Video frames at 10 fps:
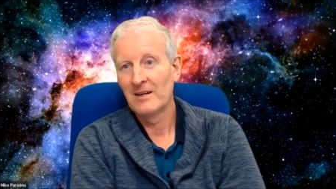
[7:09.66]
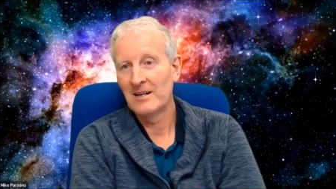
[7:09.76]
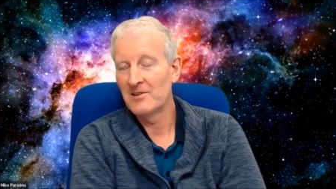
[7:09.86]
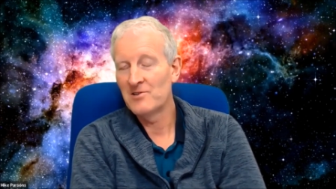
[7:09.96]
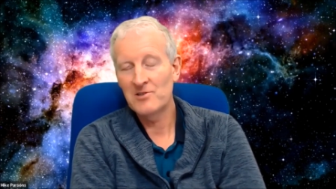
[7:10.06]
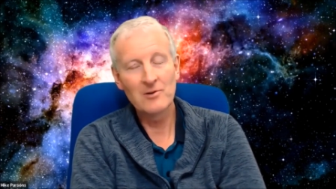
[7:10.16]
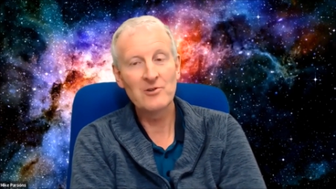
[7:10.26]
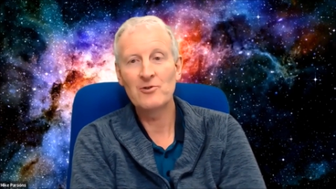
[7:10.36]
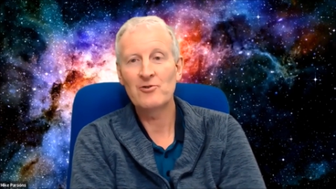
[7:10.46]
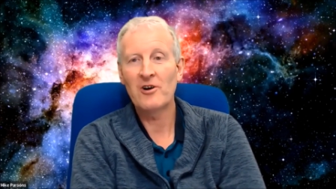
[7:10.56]
And as soon
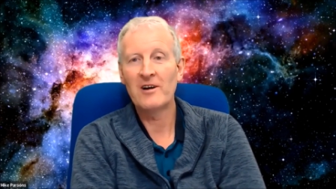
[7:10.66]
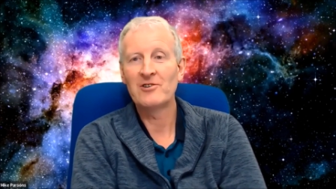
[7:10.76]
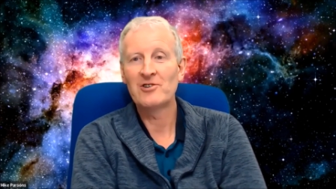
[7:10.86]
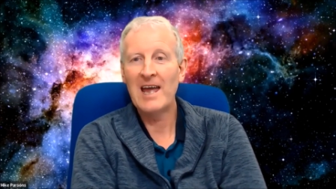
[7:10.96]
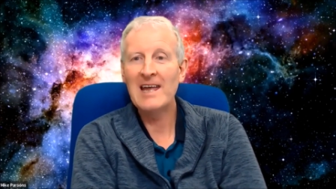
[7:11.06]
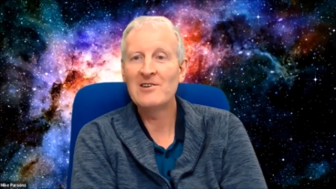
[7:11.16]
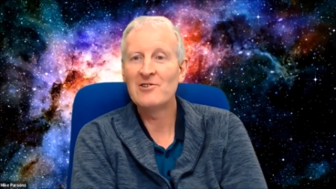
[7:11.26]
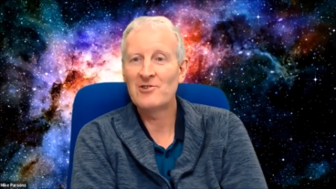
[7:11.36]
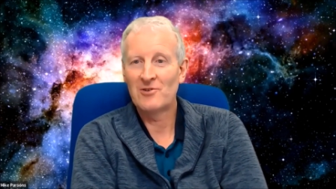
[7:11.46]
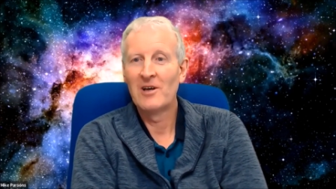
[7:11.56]
as you try and change